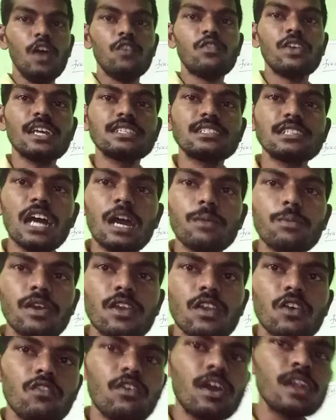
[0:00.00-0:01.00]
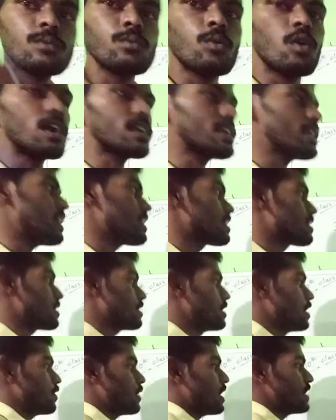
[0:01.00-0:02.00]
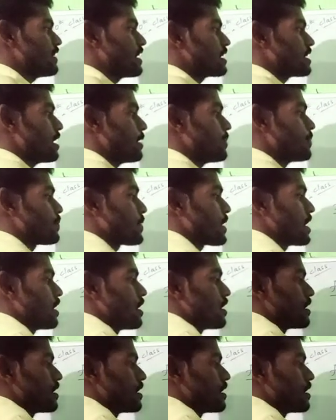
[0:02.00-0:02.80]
For example, one more take. What will come?